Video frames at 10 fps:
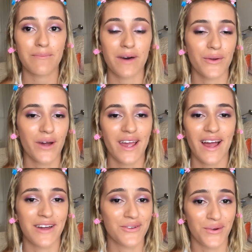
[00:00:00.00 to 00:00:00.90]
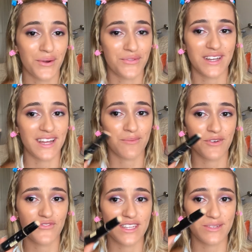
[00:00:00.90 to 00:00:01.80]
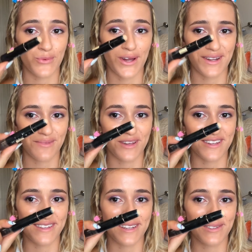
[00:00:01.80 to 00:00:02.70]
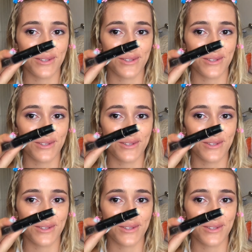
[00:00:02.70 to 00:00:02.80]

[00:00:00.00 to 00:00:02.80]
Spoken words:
By the way, I don't know the name of this product because it is